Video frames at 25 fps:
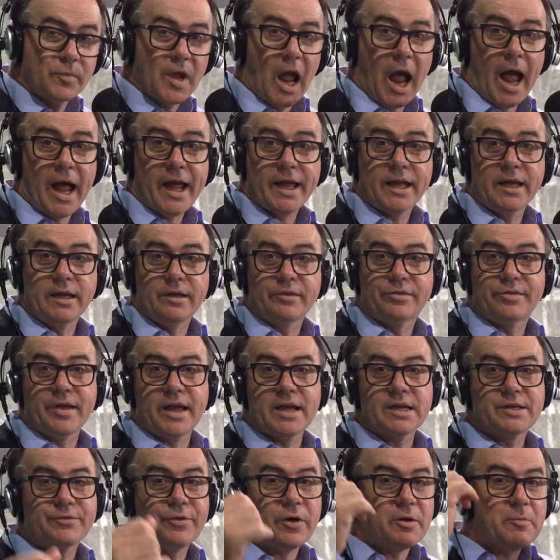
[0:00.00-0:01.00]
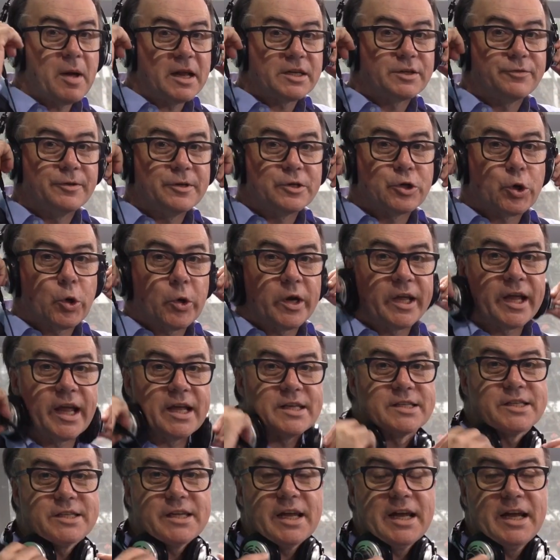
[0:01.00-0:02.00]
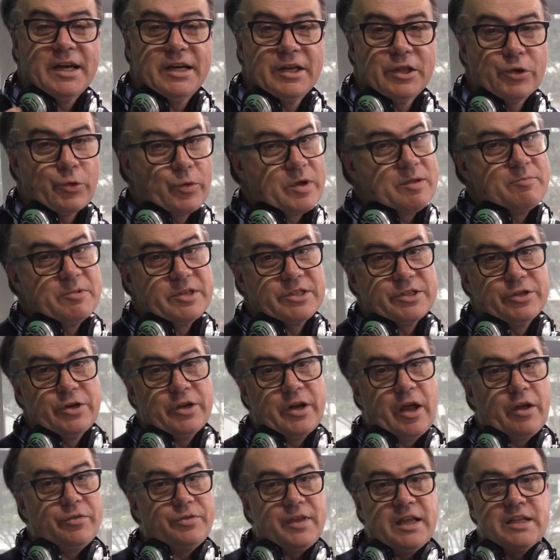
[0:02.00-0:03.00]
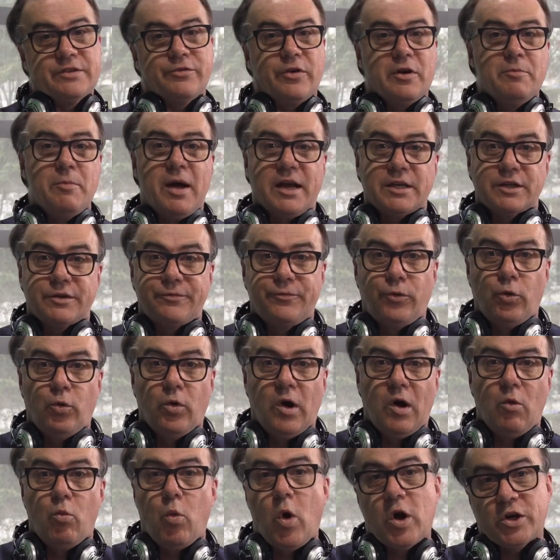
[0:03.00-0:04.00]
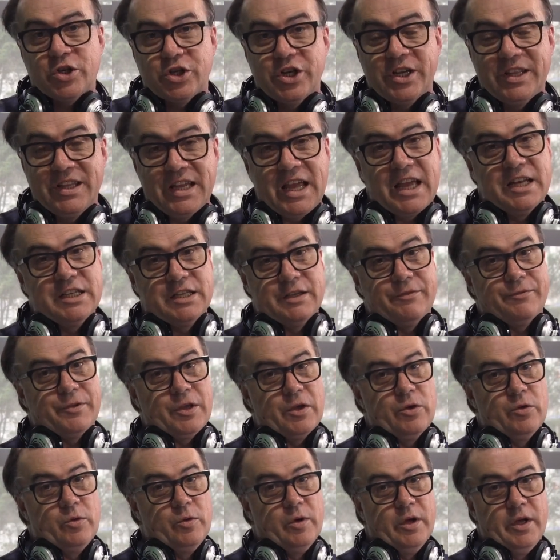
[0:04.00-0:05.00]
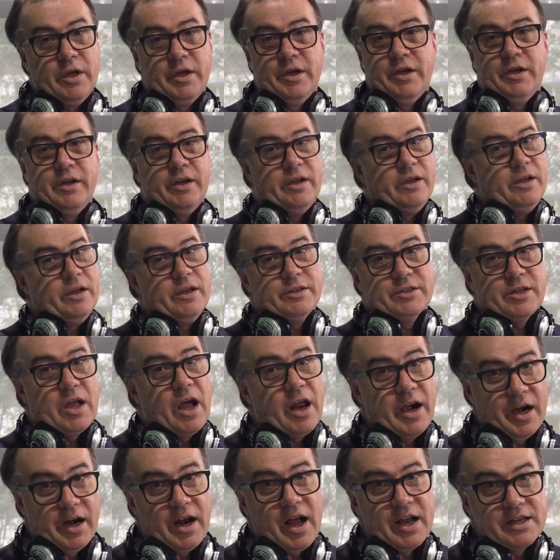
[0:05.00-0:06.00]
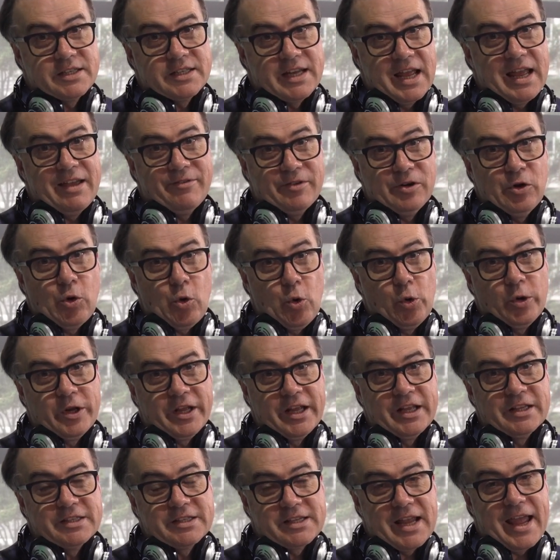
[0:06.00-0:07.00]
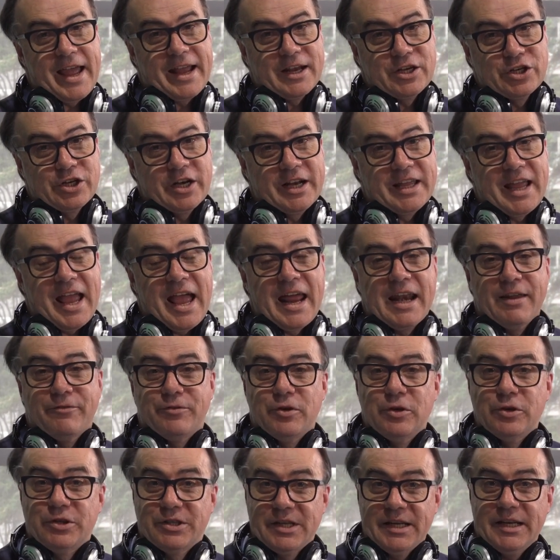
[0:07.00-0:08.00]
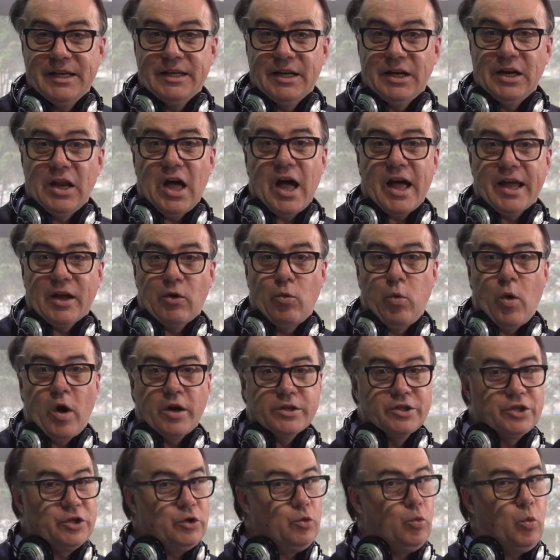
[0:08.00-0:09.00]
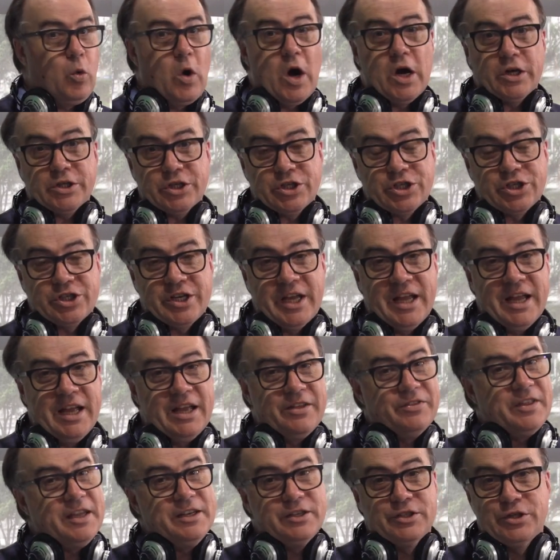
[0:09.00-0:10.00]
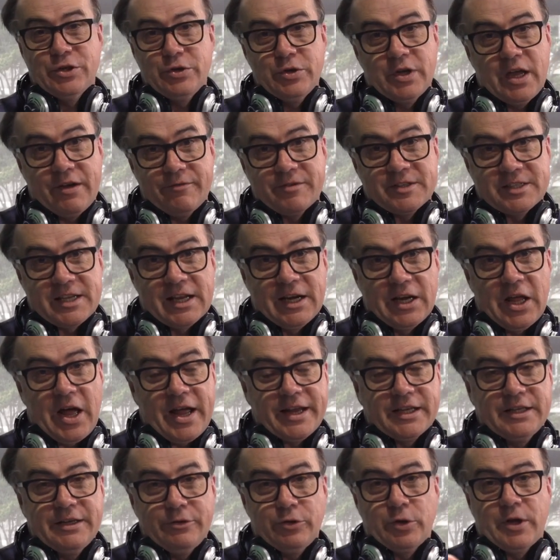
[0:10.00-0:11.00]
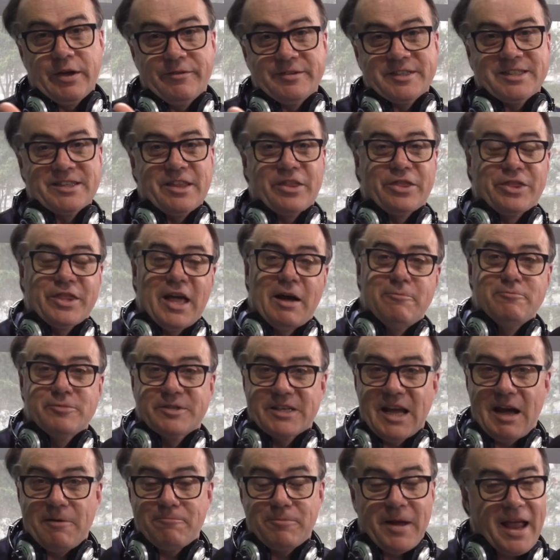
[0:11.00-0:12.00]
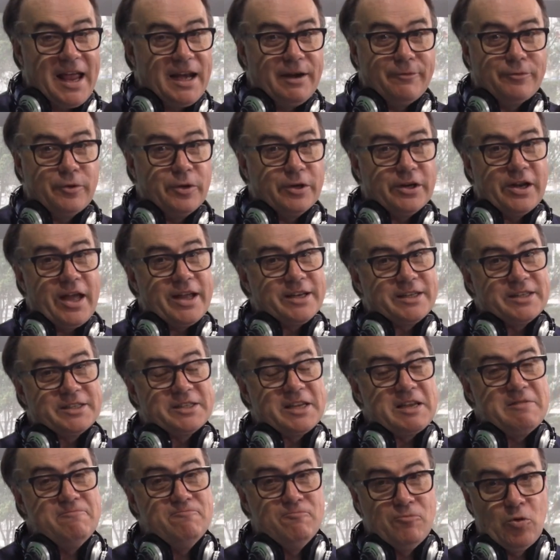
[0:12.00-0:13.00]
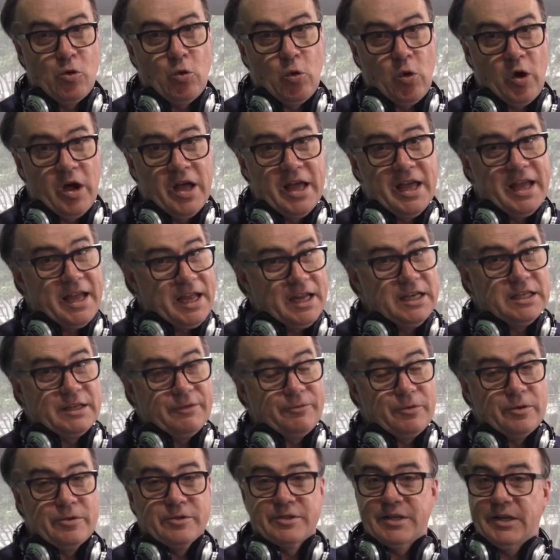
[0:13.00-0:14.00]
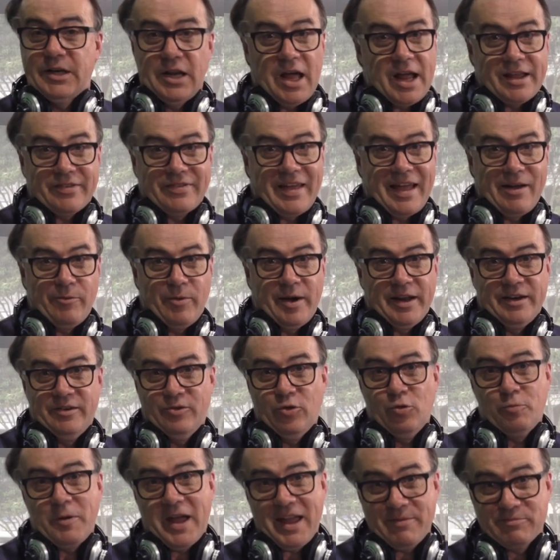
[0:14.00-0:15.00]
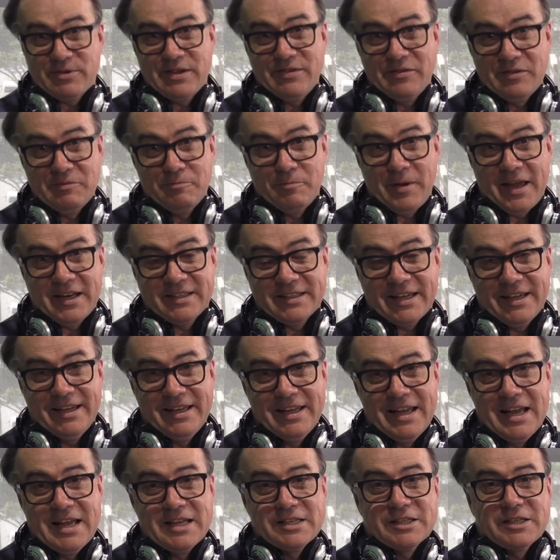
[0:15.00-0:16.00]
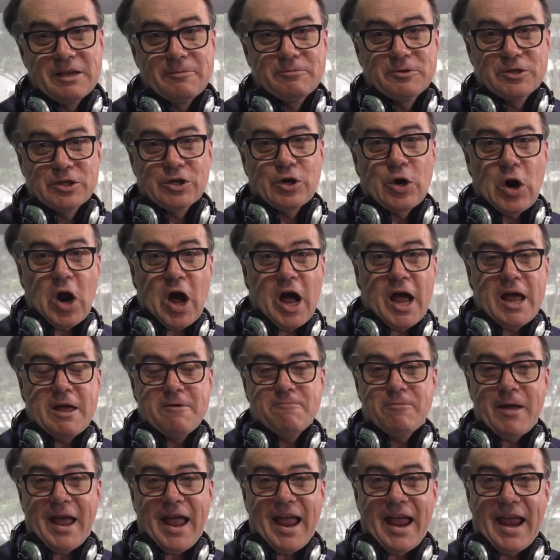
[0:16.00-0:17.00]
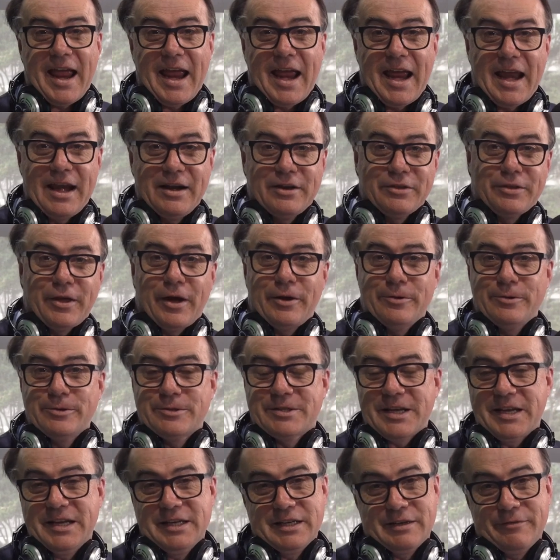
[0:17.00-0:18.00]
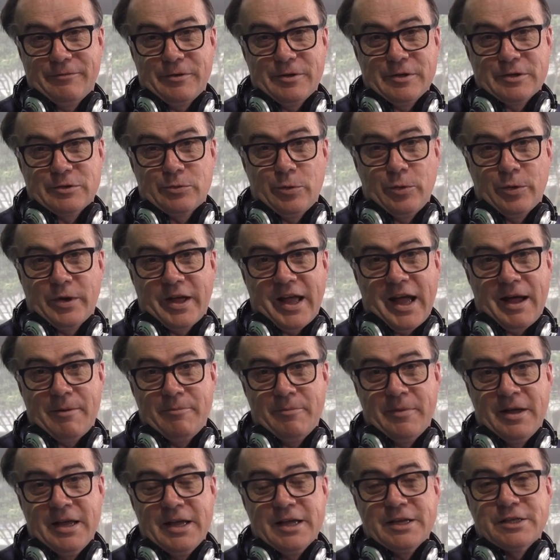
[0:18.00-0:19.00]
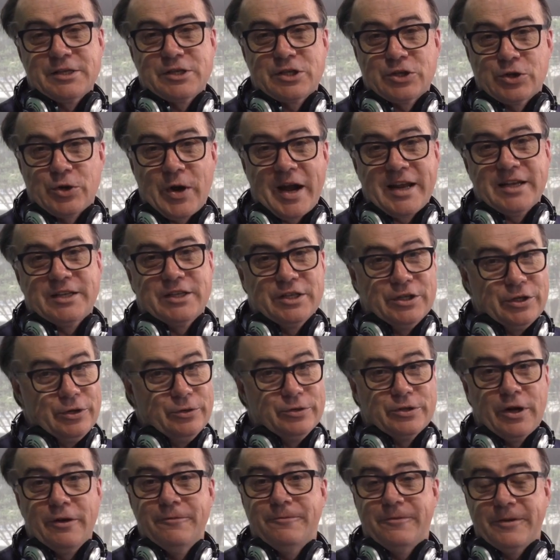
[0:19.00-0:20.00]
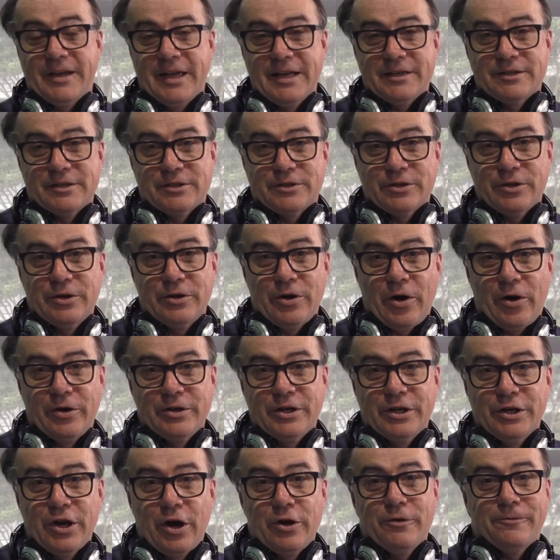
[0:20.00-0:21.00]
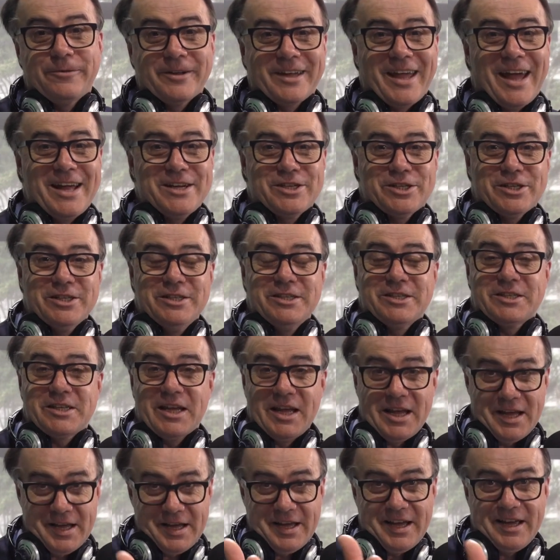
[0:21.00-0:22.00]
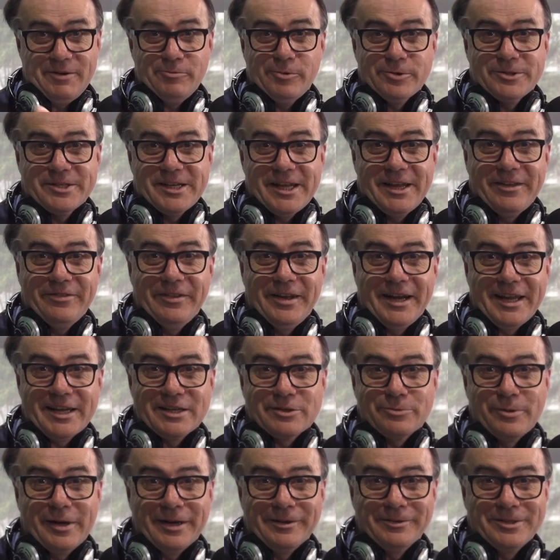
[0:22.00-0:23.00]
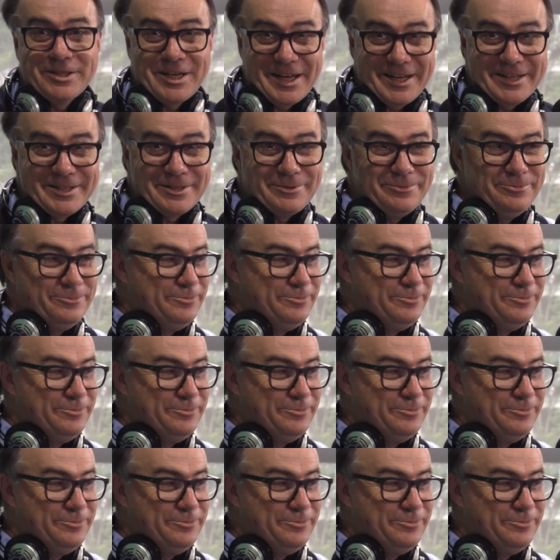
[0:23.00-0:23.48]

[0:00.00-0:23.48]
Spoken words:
Hey, thanks very much for joining us in the Rhema studio. Thanks very much for watching the interview. It's kind of nice to have an audience, actually. And if you did like what you watched, then do give us a like, do give us the thumbs up. And if you'd like to see more interviews like that one, or perhaps even better, subscribe and those interviews will come straight to you. Don't forget to turn on your notifications, and we'll see you in the next one. Cheers.